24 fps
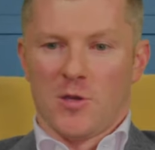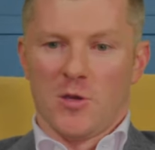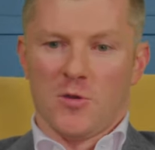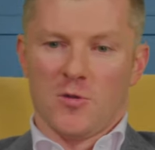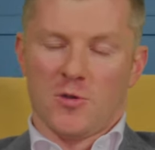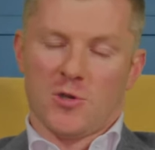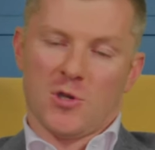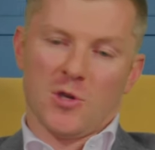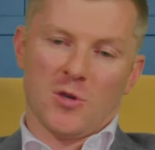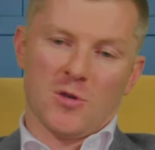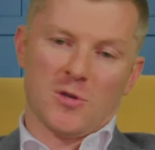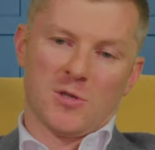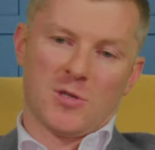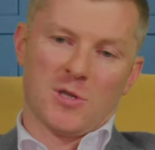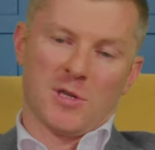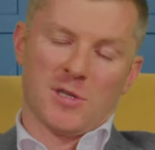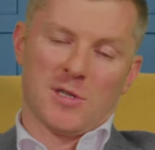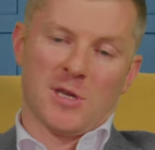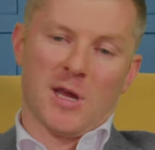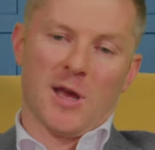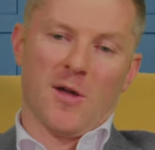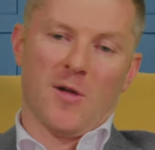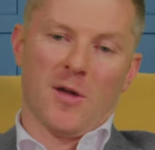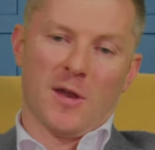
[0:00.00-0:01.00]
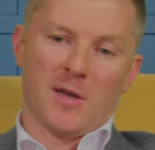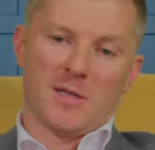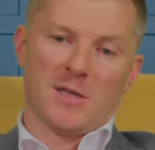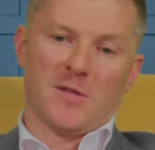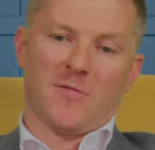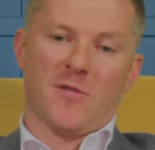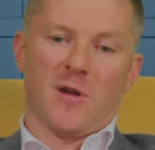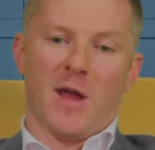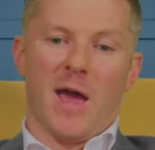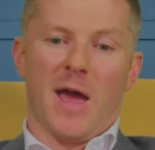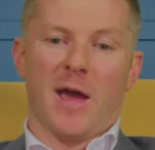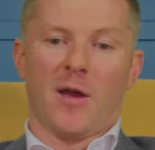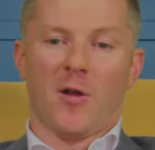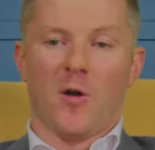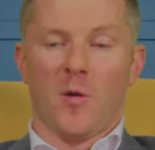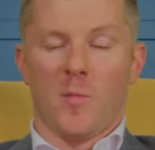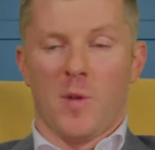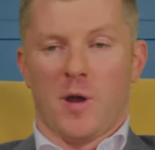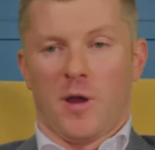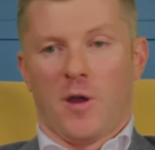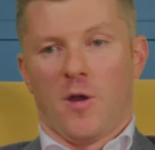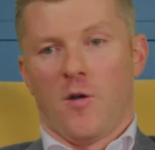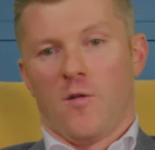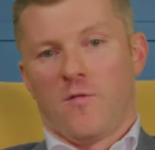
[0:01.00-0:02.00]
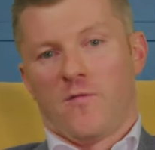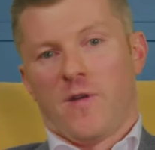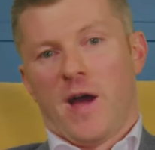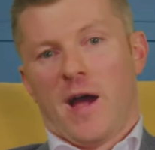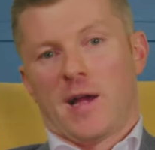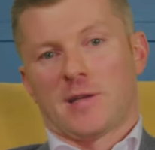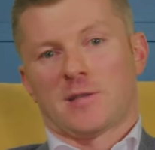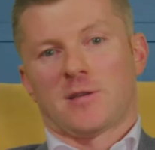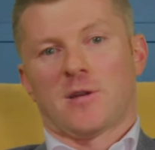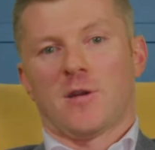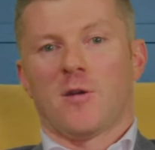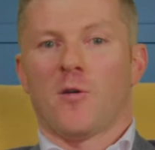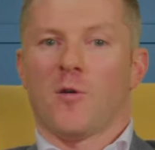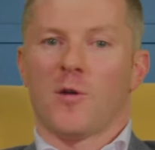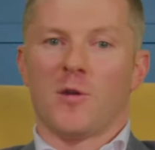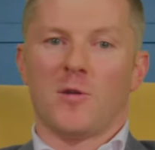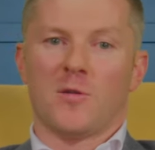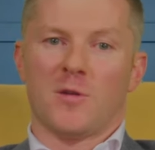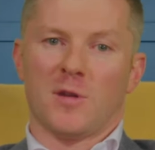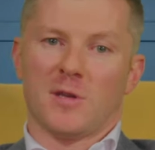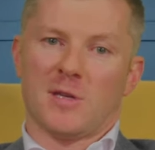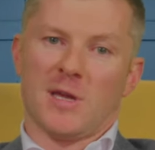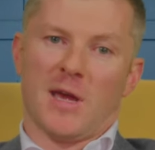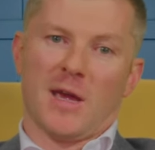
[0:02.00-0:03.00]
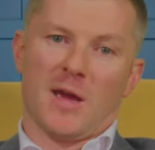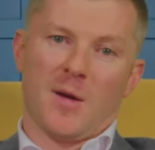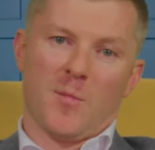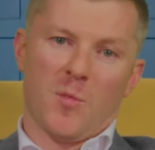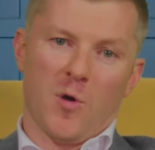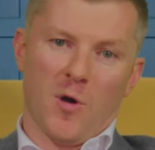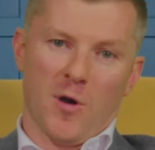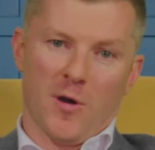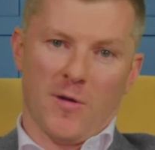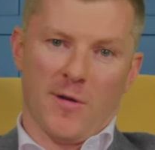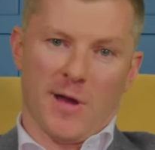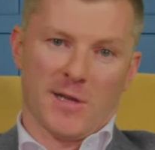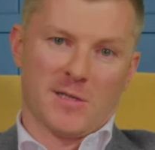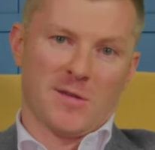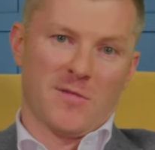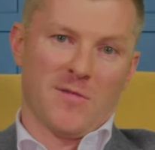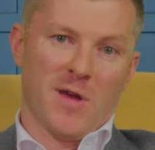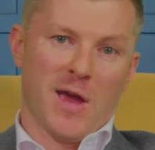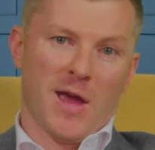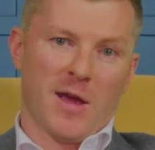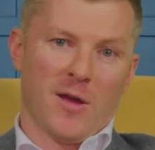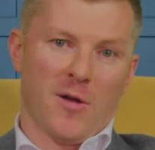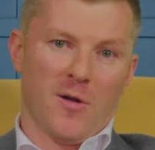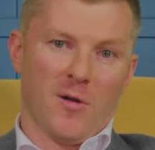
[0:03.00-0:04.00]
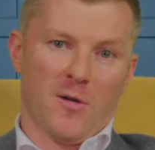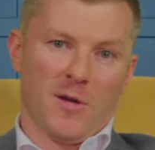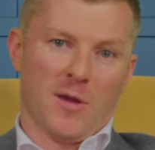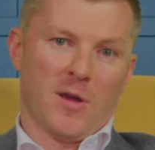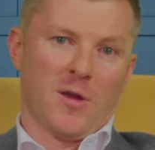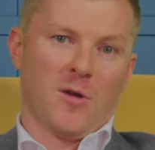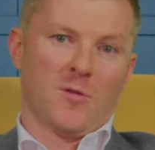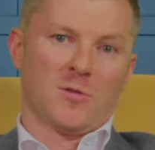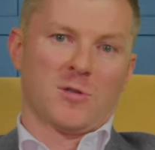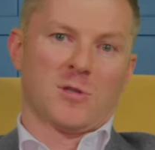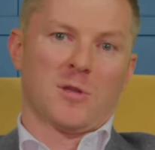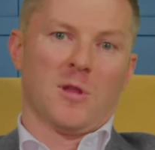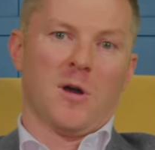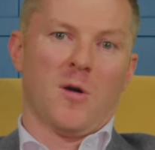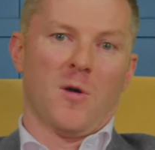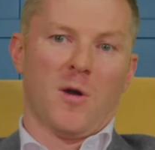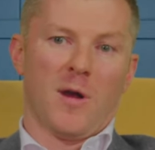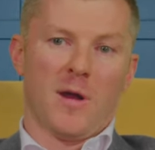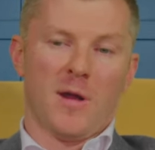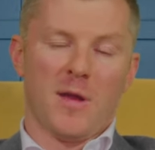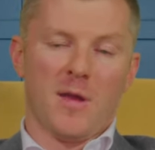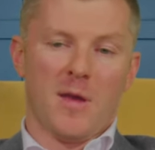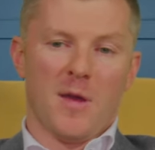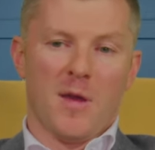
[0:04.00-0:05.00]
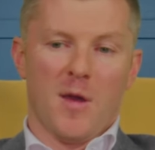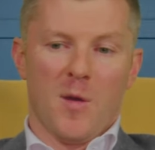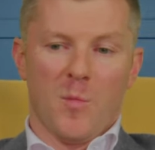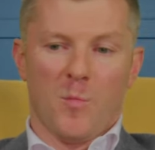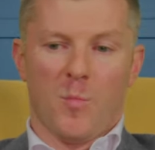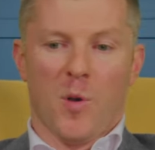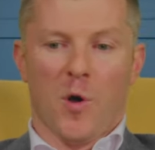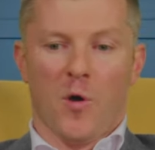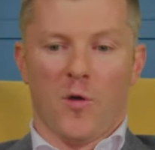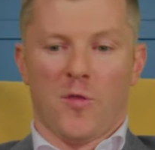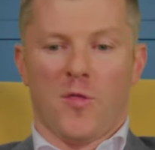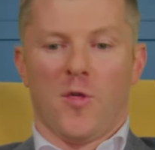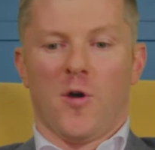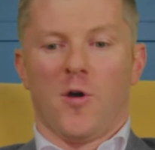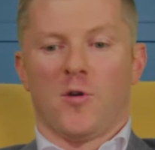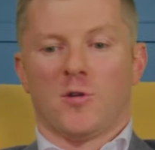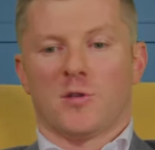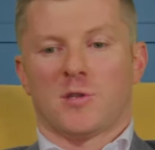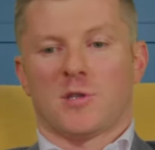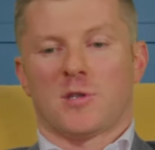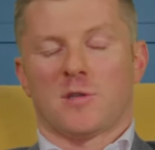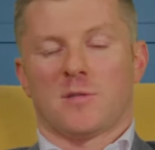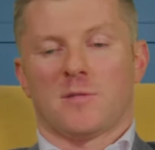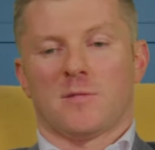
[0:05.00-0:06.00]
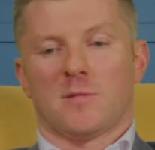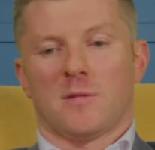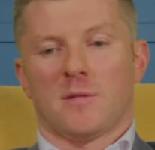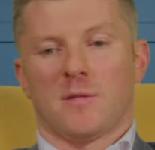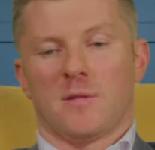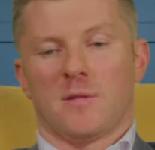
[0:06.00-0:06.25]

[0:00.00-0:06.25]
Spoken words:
you choose to sail at a different angle but go faster, or you can take a more aggressive angle and go slower. Both of those